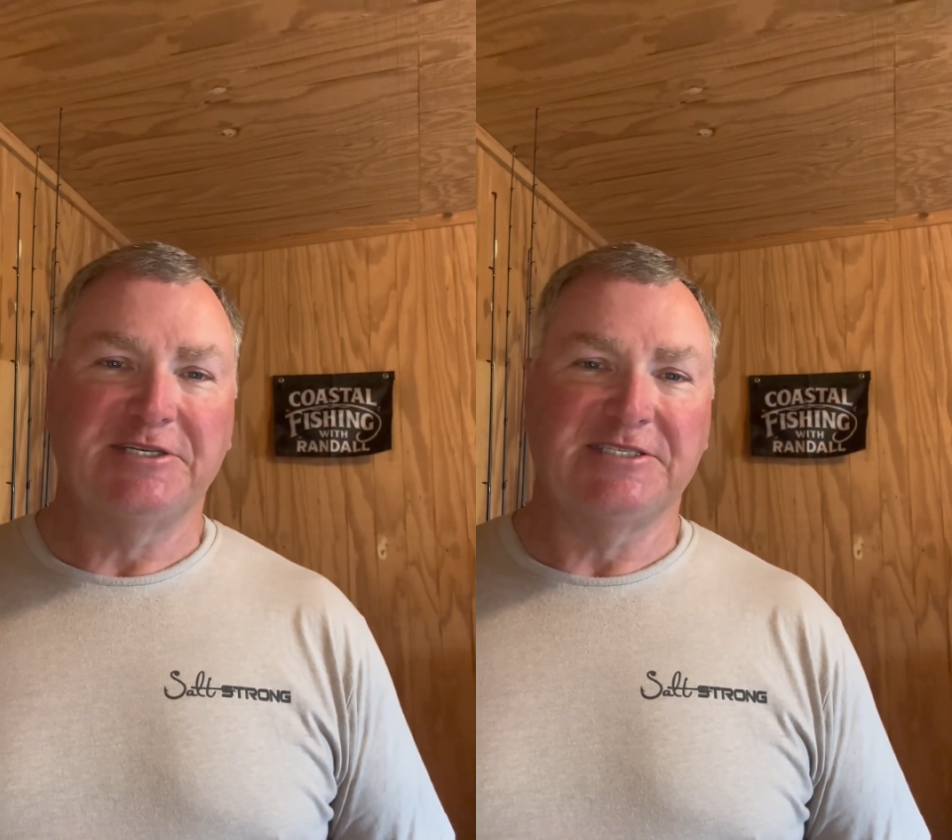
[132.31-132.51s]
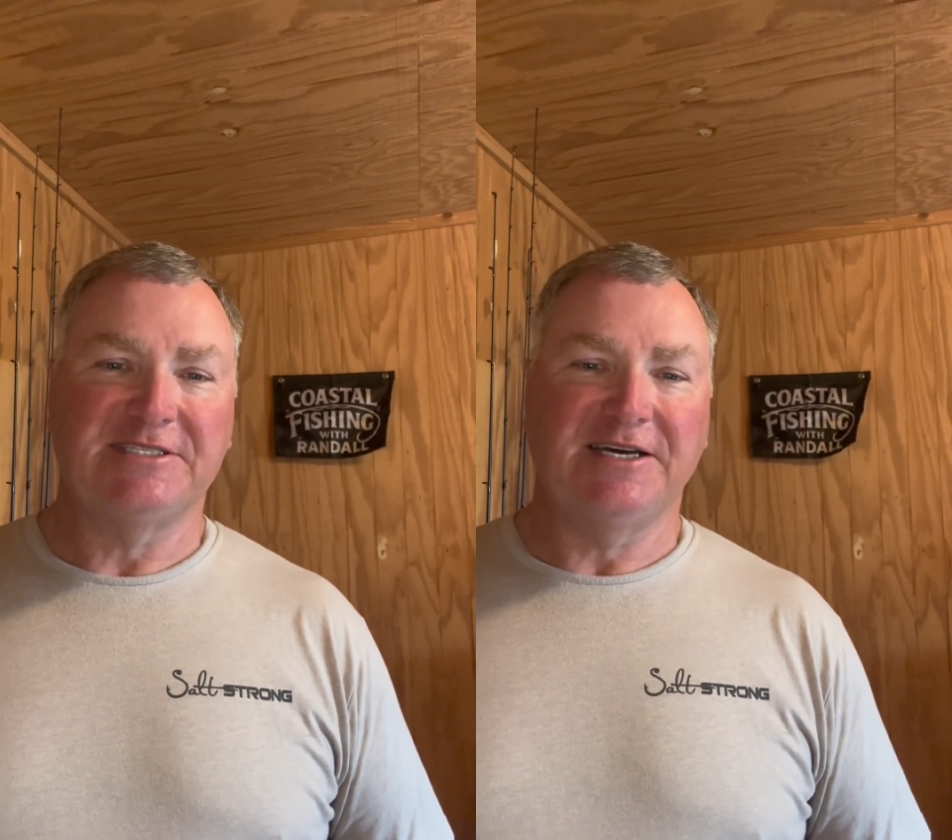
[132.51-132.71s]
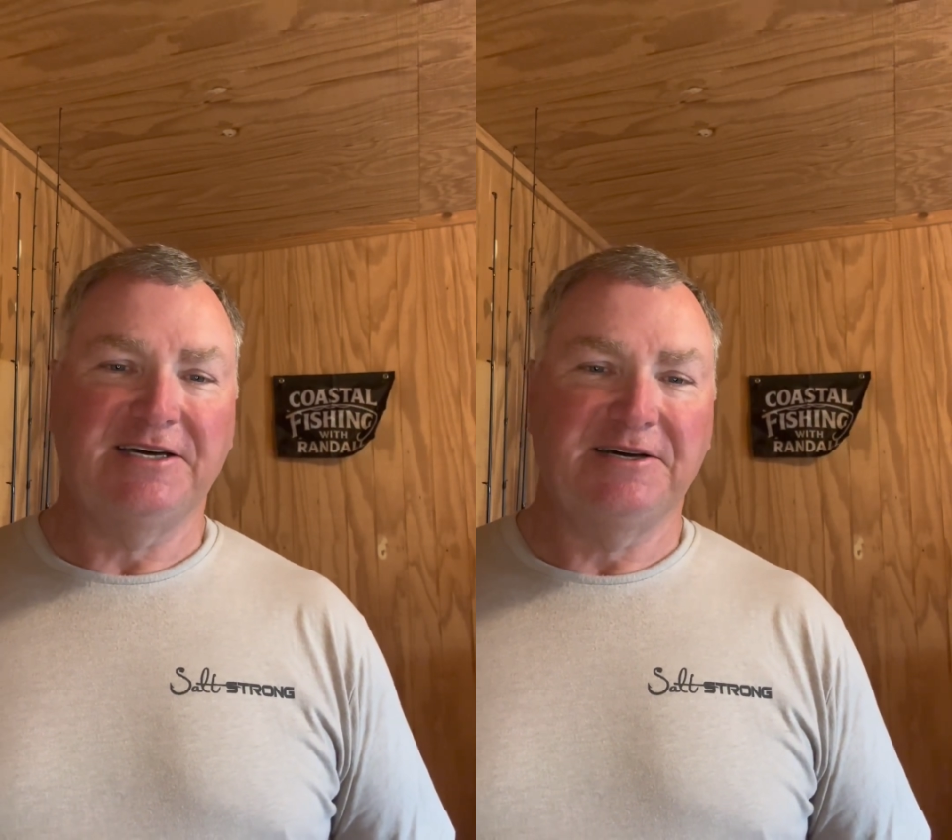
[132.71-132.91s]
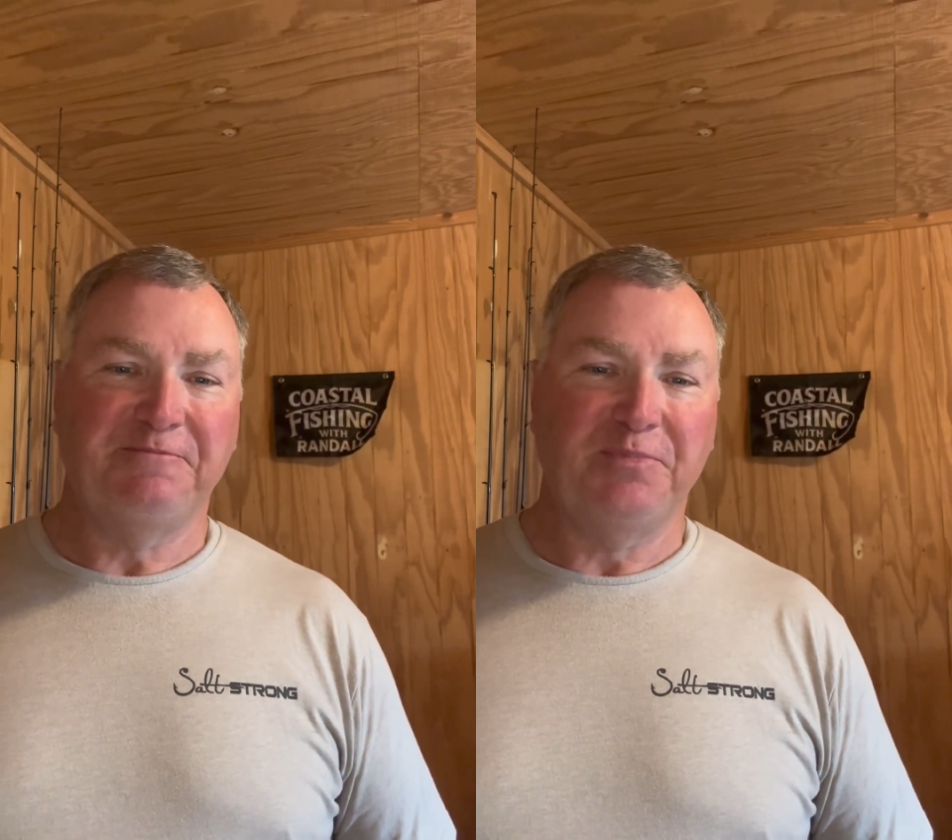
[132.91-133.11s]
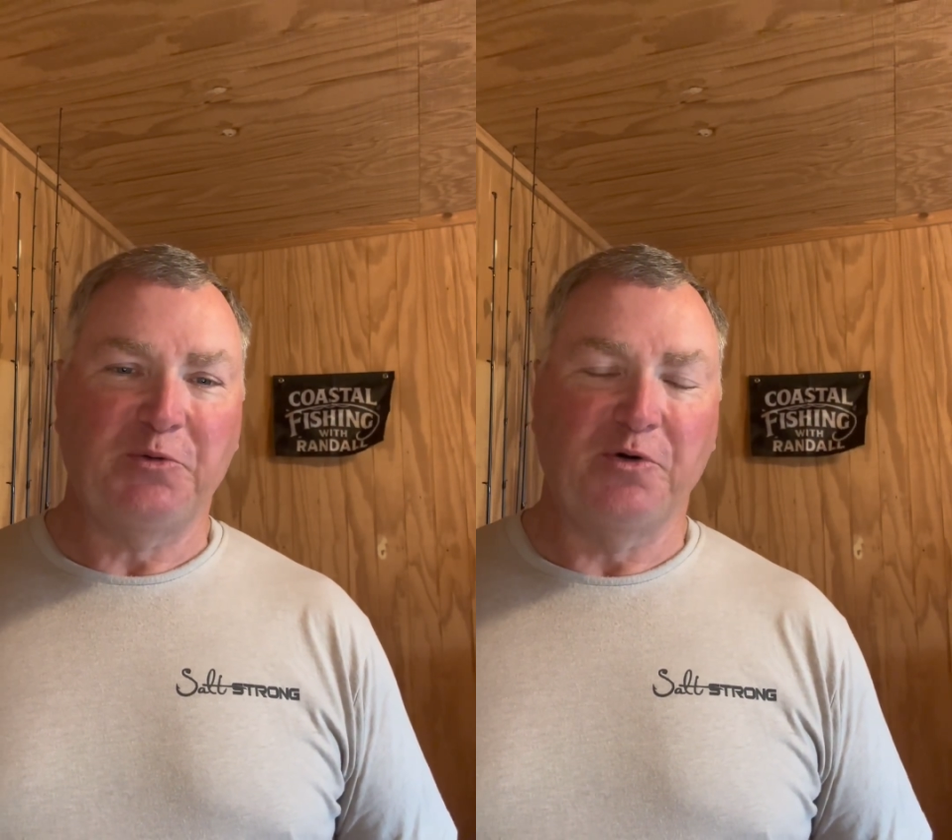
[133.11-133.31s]
it's
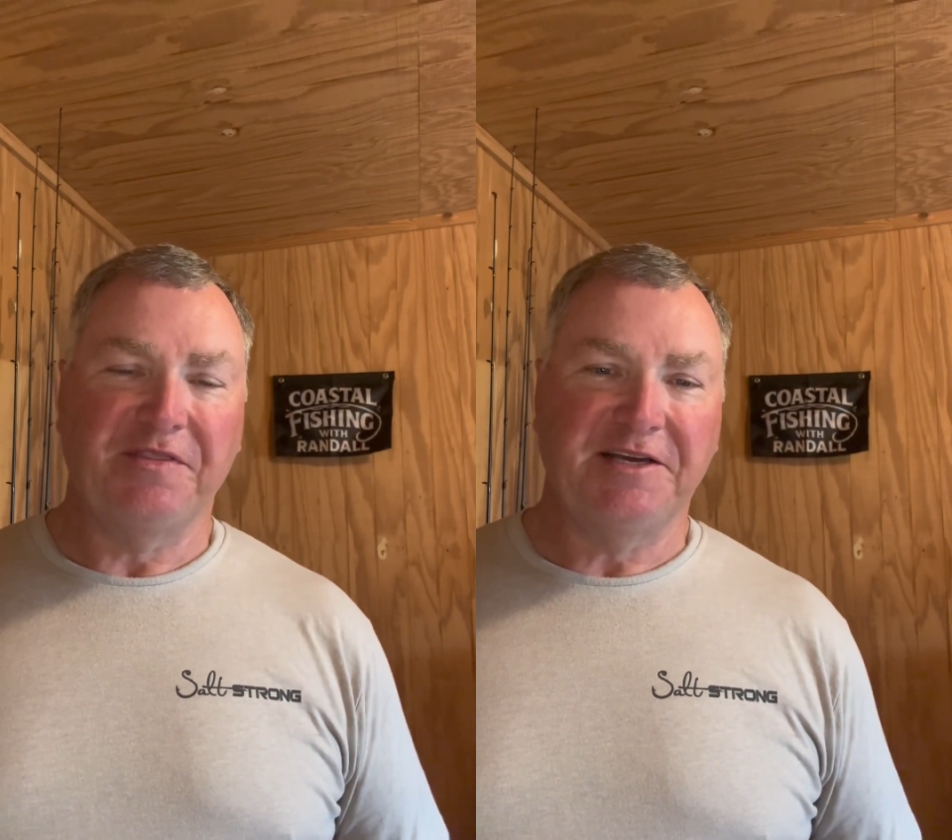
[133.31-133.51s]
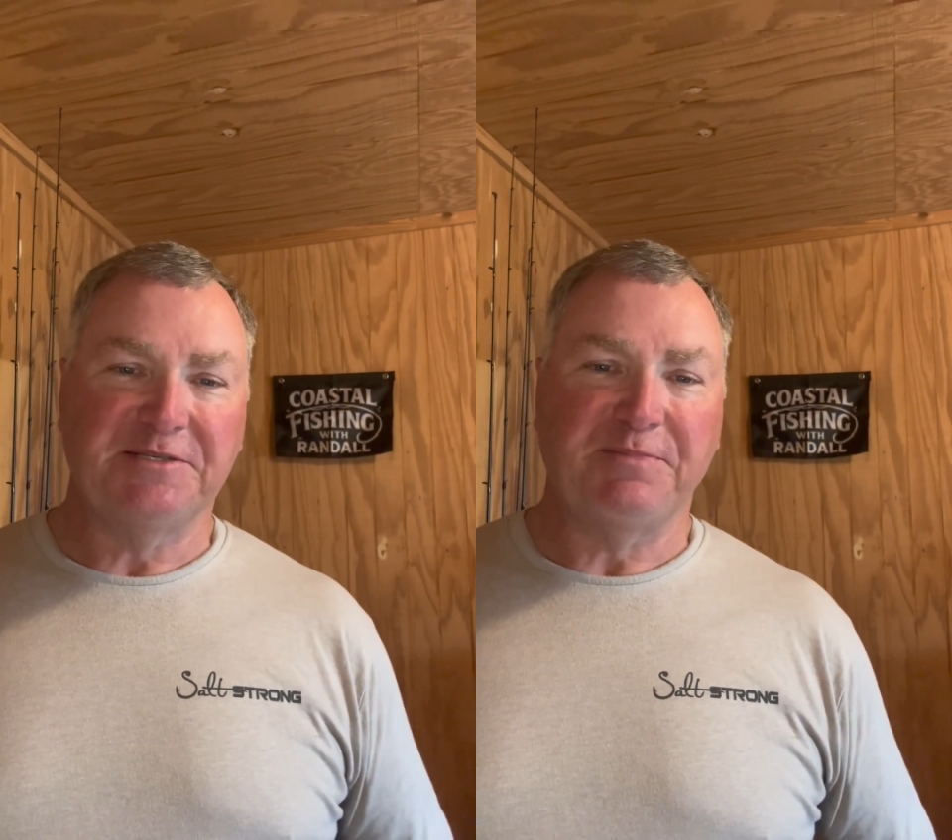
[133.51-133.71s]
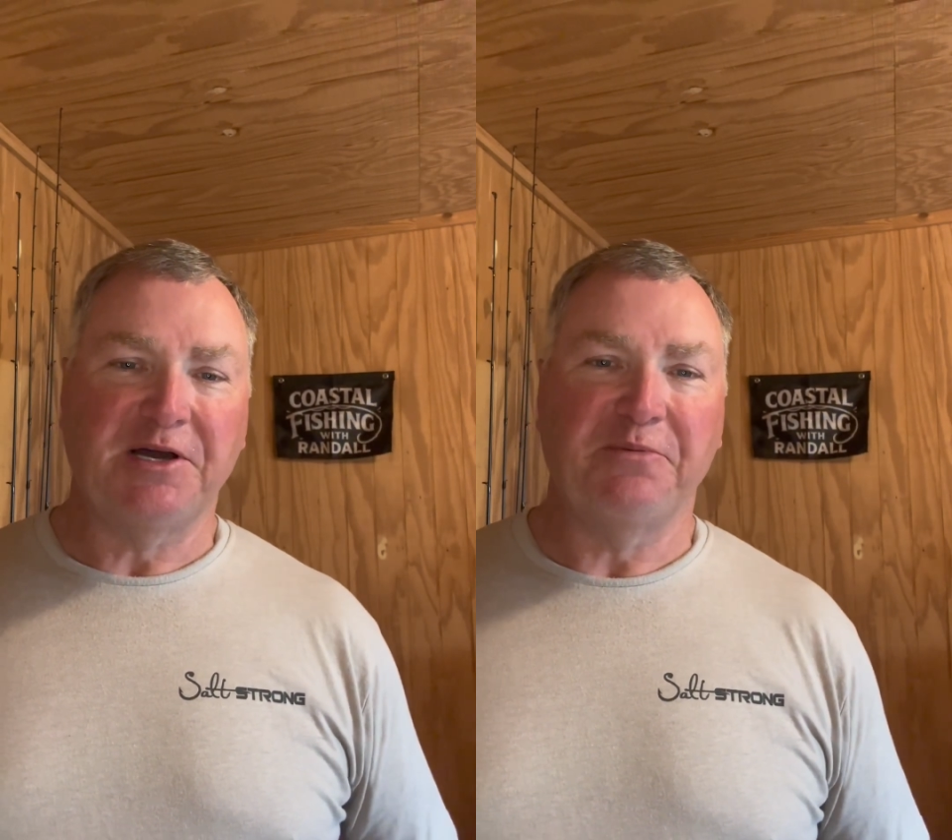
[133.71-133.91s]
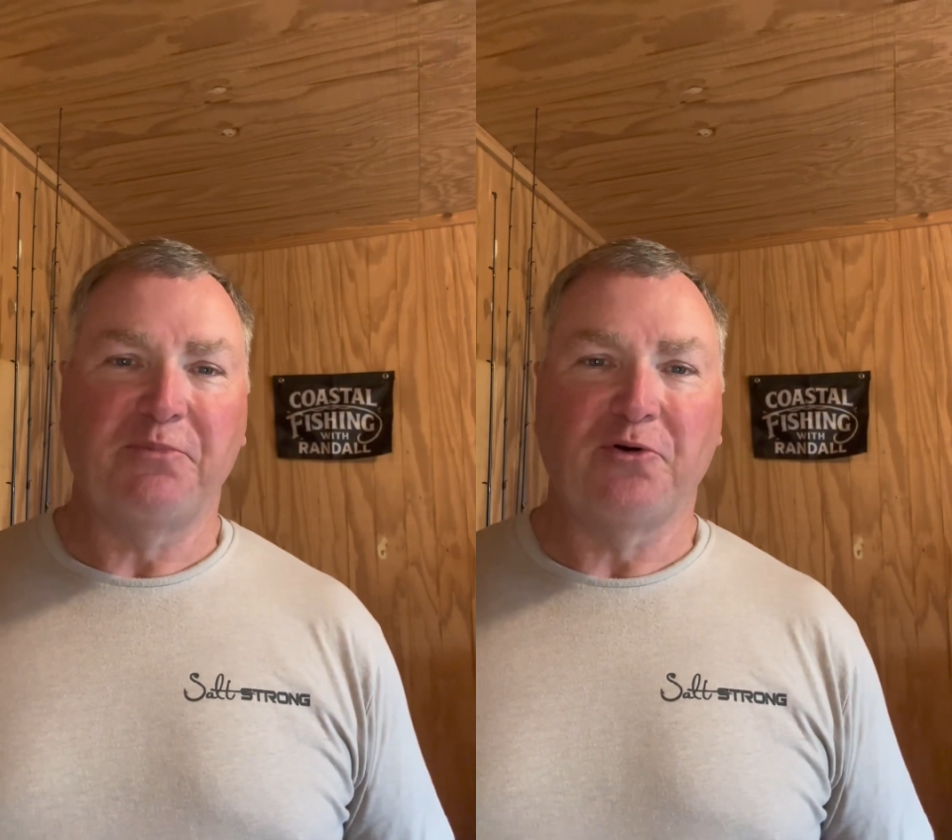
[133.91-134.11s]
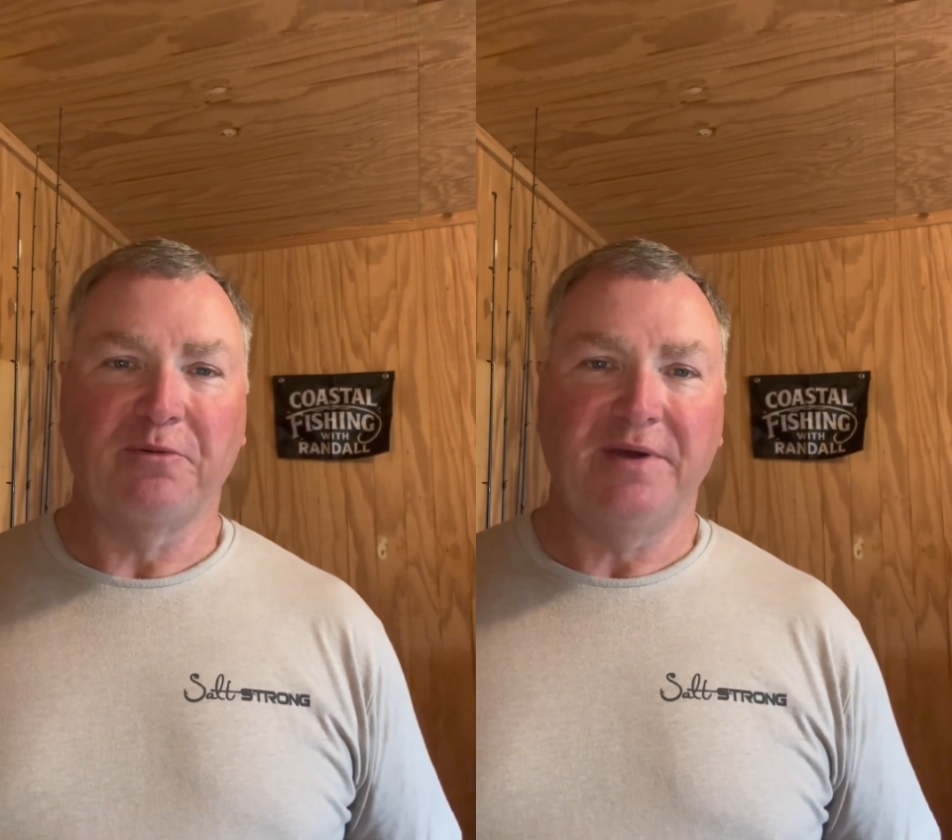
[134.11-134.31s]
one thing that's become
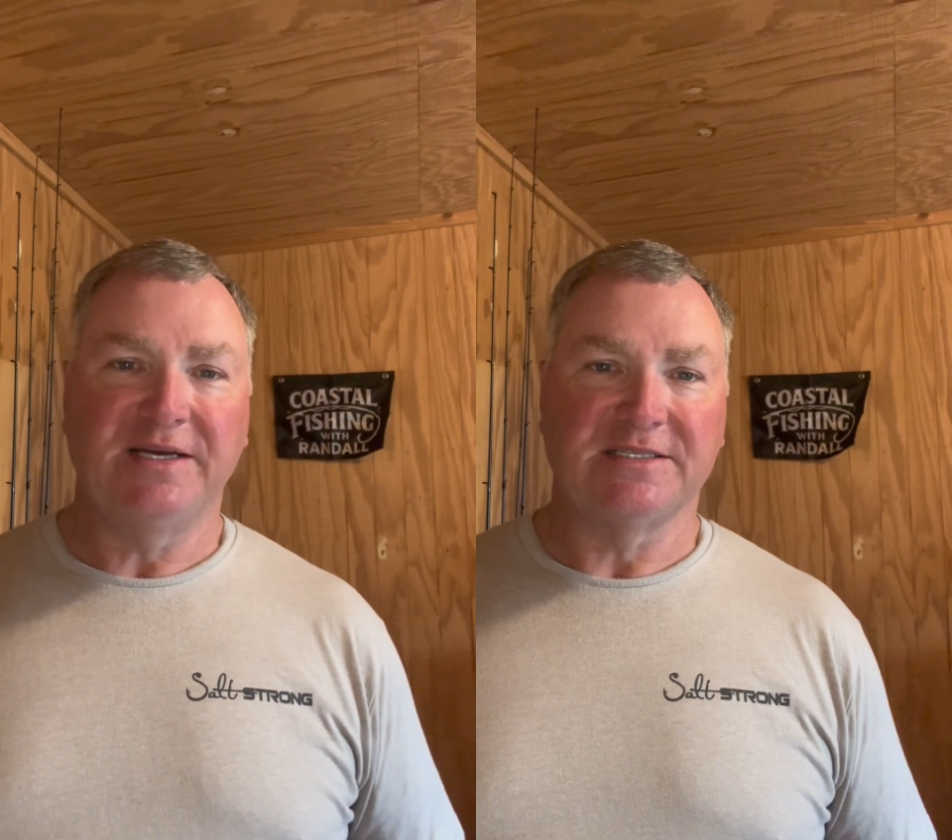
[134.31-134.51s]
important to me,